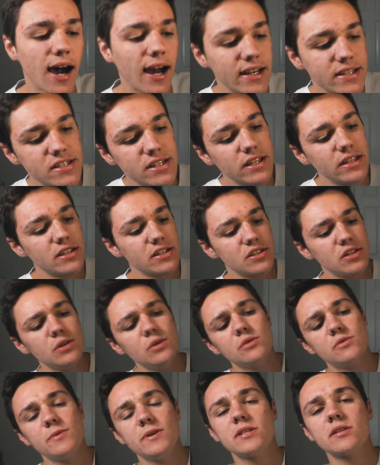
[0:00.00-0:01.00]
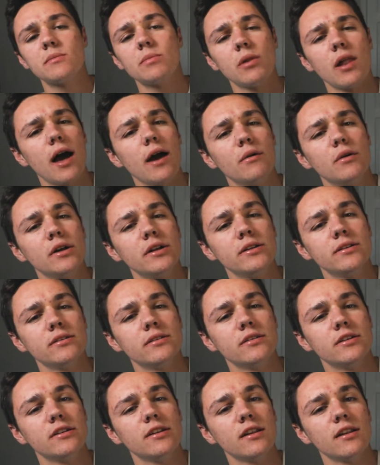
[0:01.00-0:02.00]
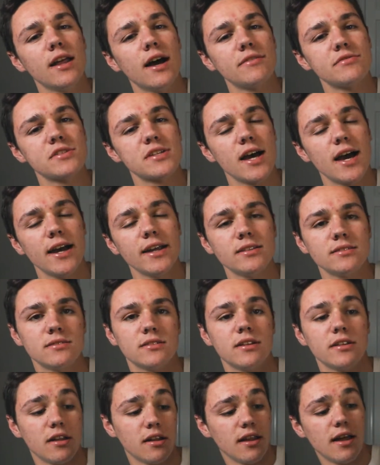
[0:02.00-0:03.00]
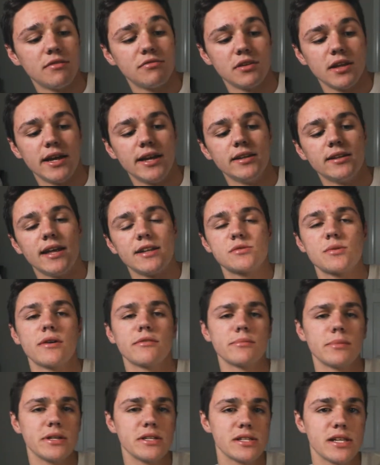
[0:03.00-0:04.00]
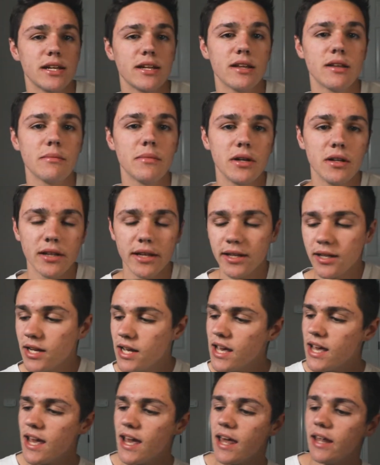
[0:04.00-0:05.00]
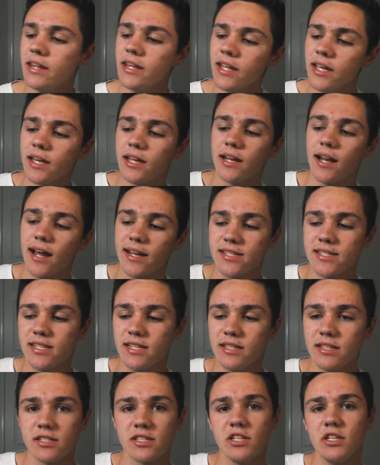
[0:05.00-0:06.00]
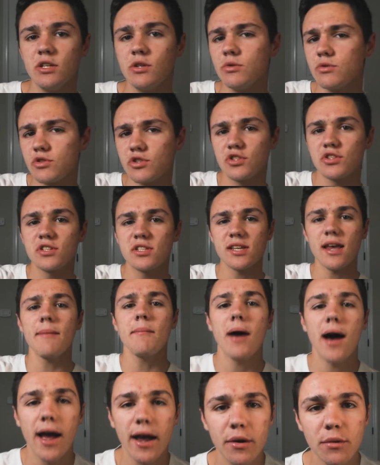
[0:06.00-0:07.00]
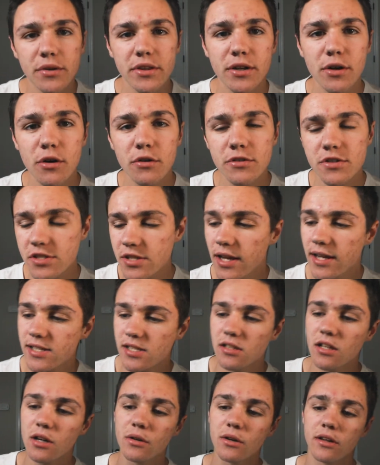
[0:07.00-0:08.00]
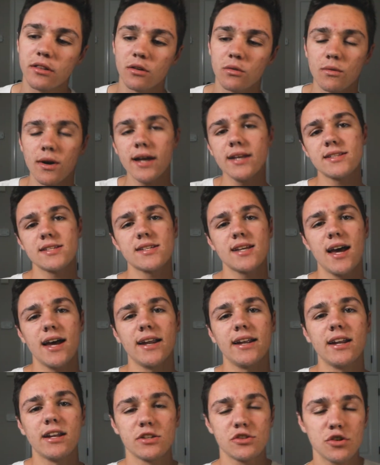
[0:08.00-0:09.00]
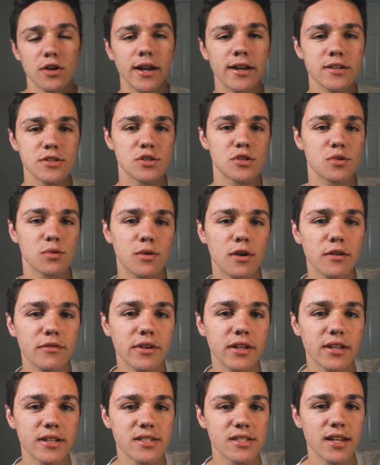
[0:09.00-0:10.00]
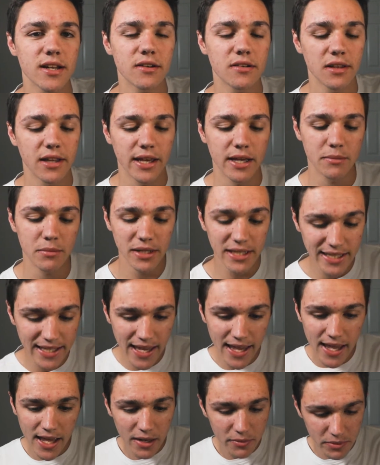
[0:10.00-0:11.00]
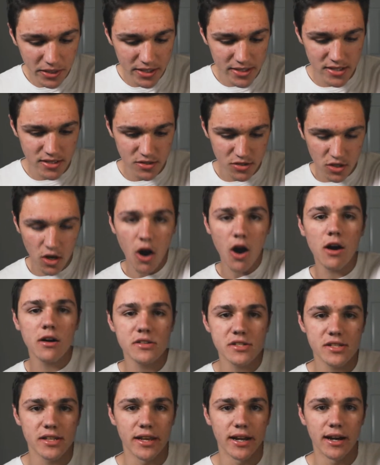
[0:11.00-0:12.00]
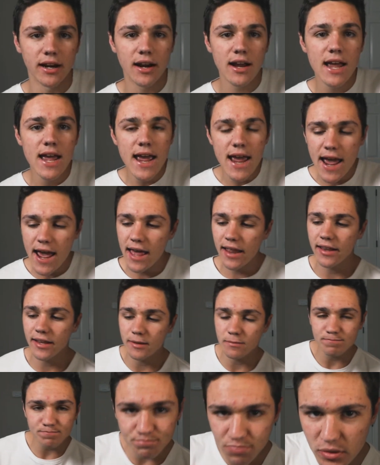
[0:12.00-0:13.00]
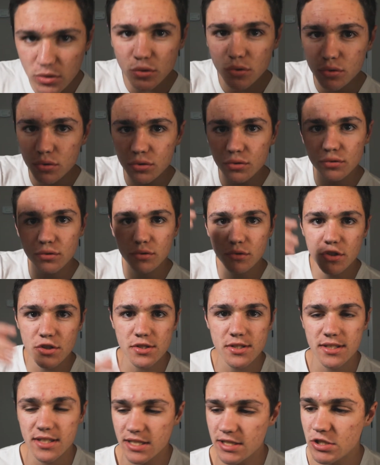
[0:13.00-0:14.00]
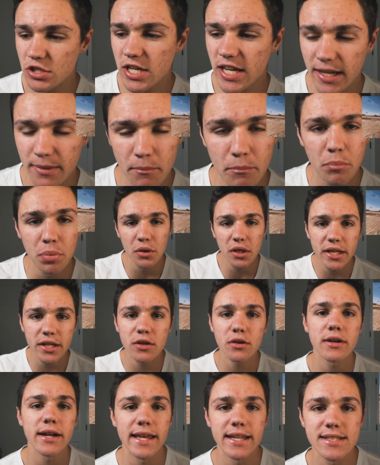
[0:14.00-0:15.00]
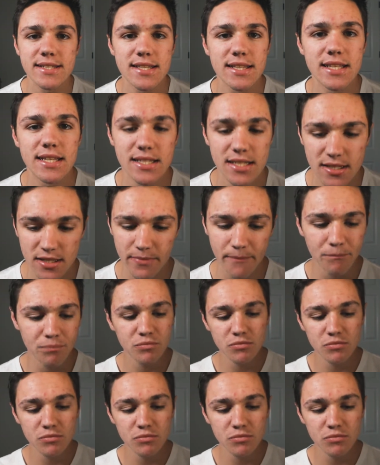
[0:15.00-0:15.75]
I see this huge piece of plywood in the left side, in the left lane. That's why everybody's getting in the middle lane. And then I see this huge semi with an oversized load on the right side try to swerve into the center lane, but he can't because there's cars there. And it just obliterates this